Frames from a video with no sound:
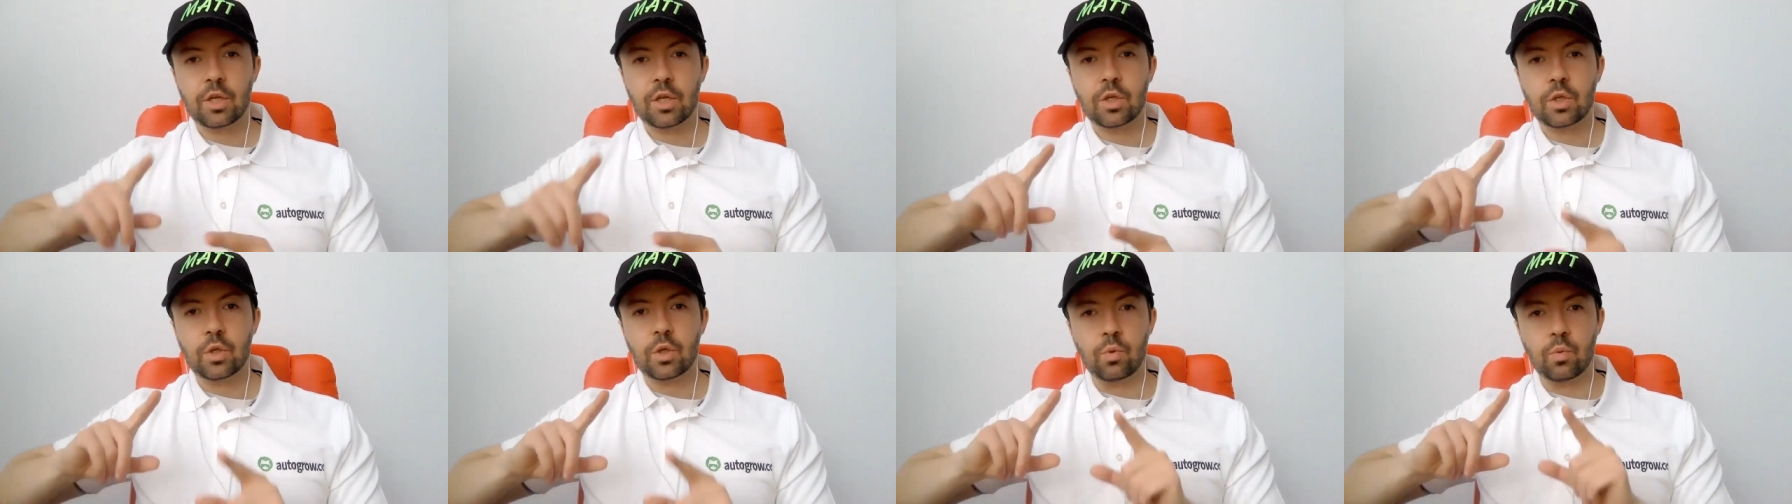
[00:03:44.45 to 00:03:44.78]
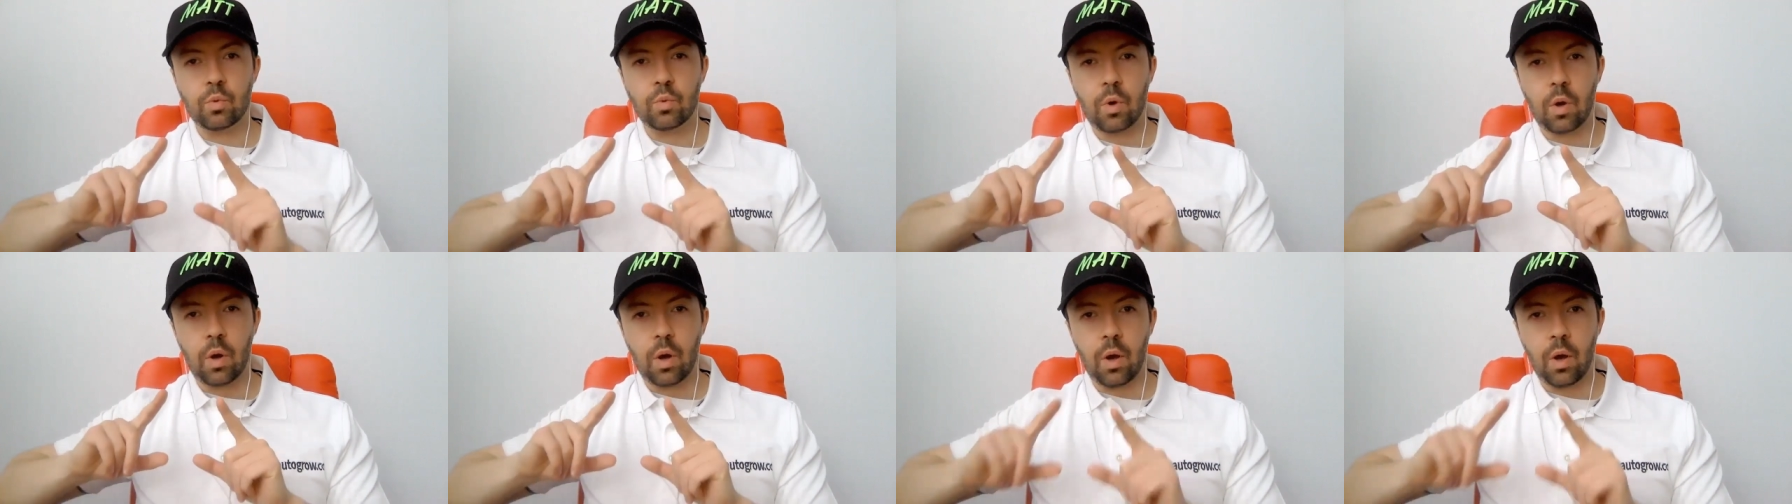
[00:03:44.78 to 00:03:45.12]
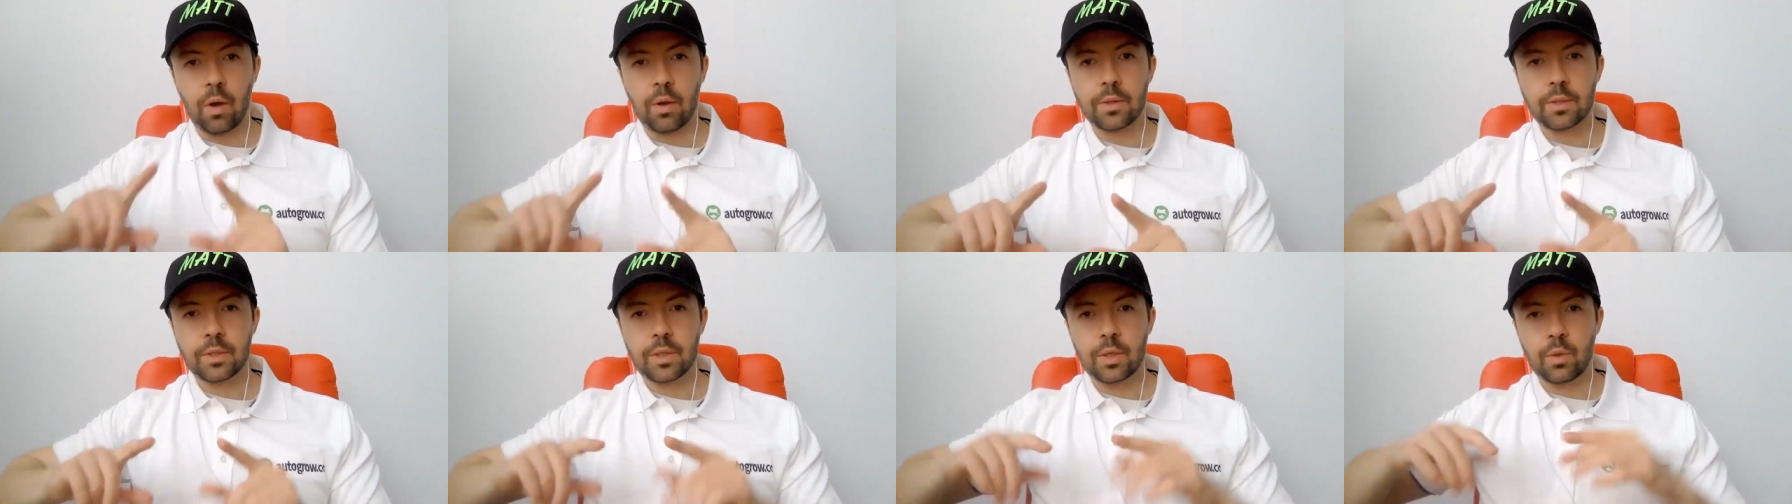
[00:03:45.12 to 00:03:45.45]
you
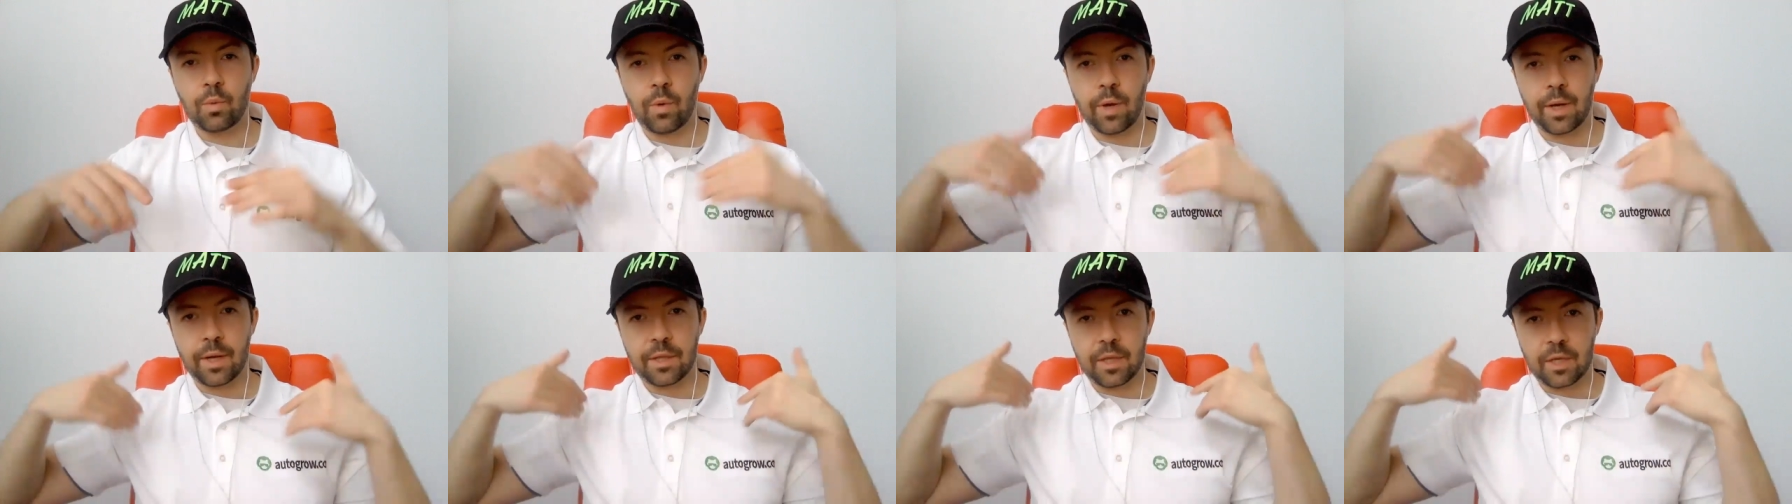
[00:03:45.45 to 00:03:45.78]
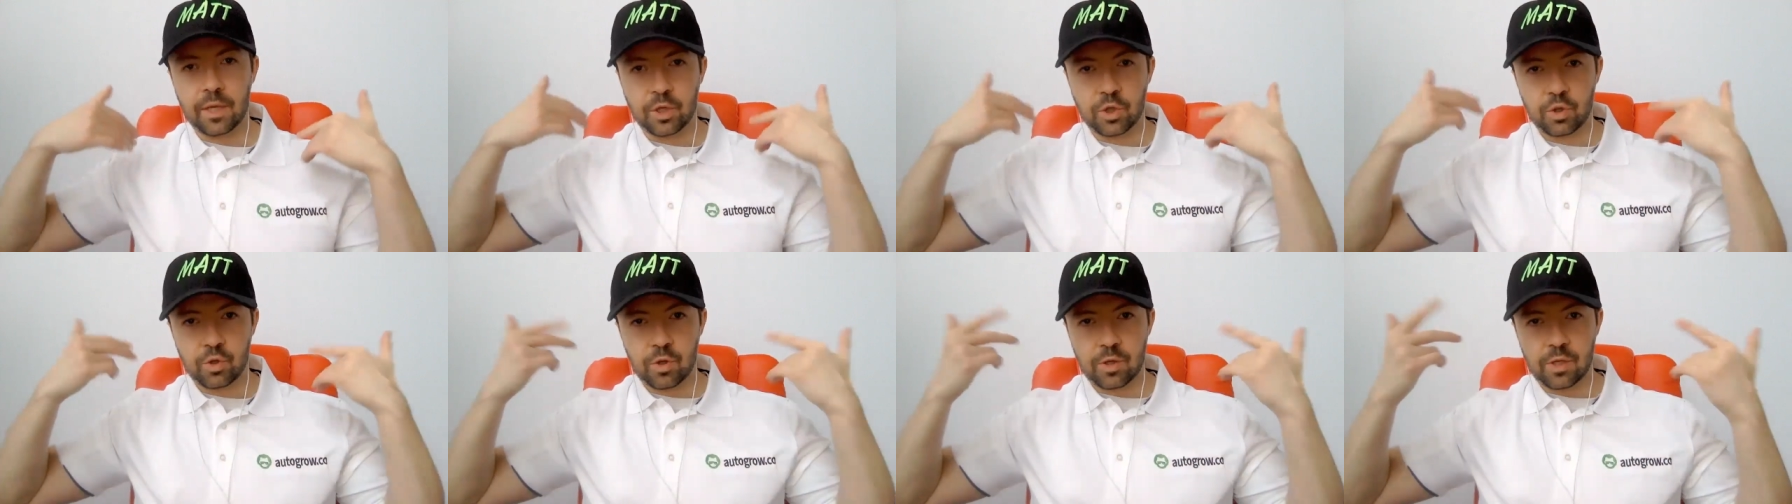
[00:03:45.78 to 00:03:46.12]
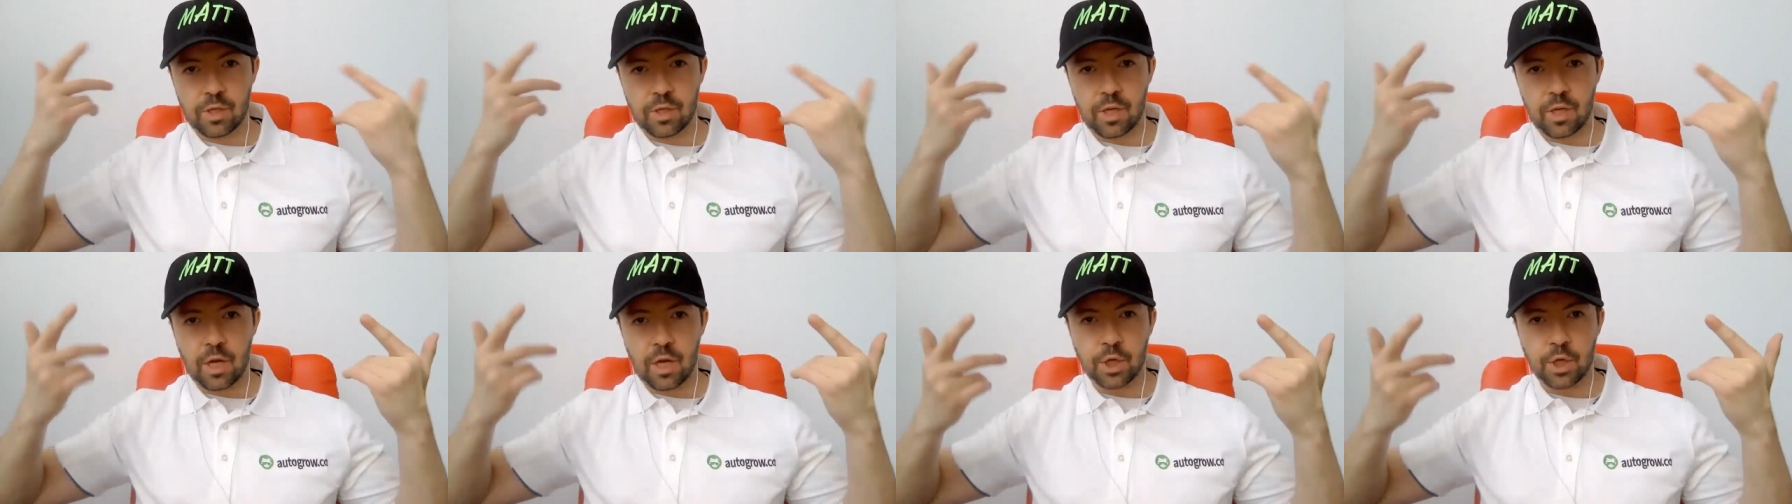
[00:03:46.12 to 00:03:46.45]
also want to think
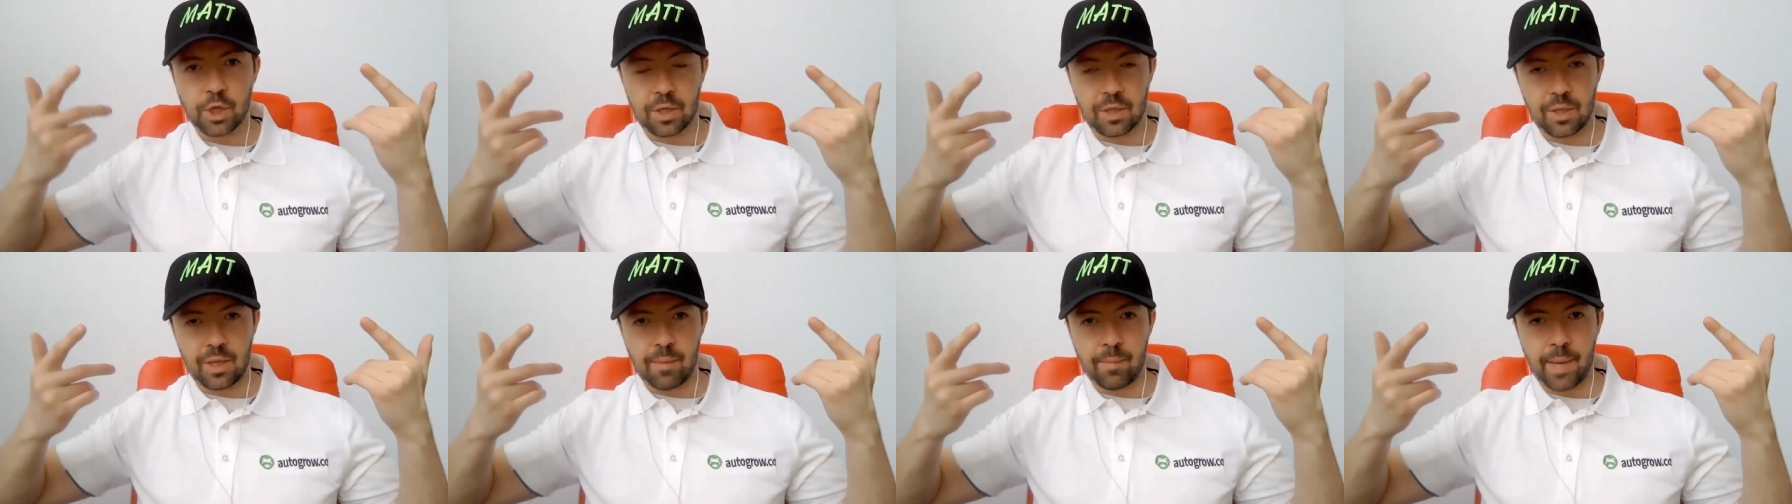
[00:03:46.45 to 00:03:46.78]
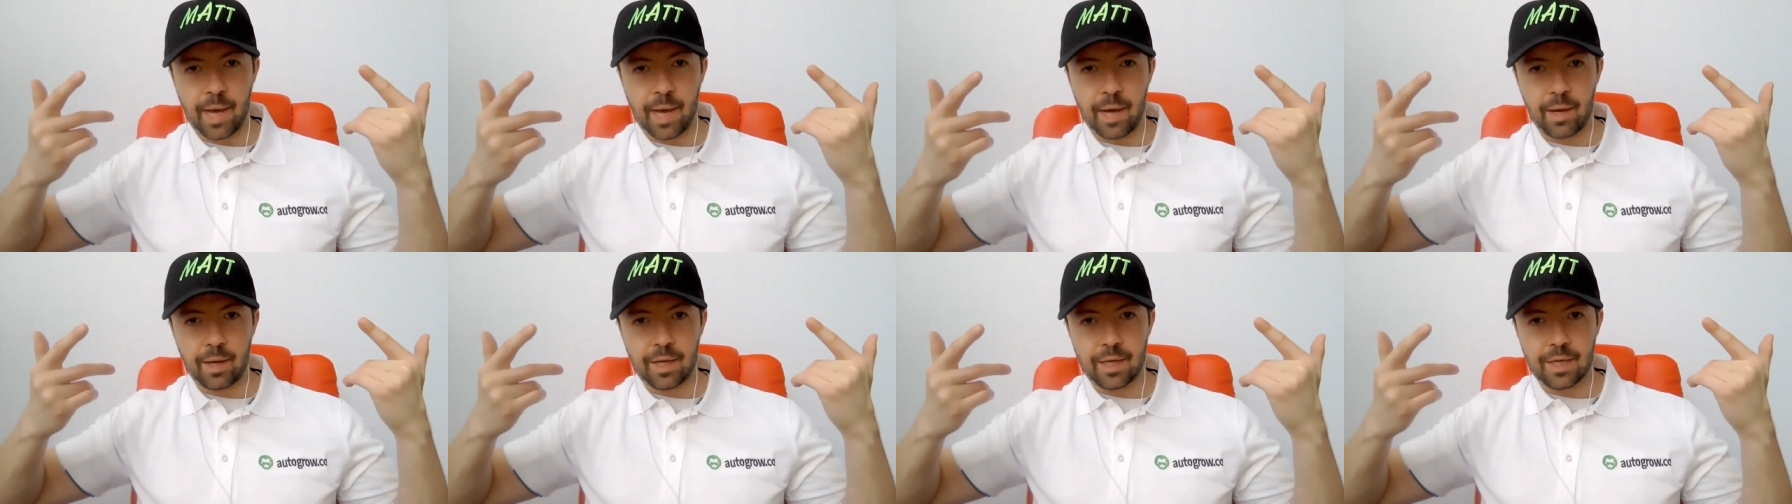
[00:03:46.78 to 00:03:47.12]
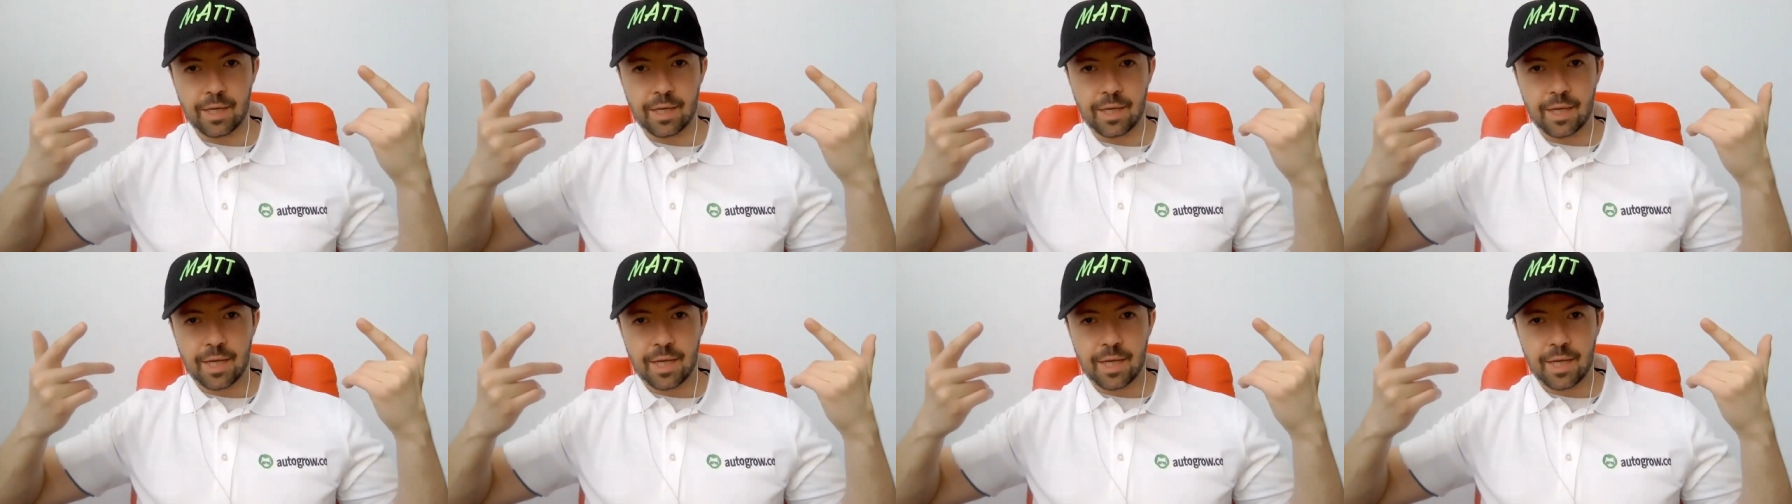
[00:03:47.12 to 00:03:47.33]
strategically about it.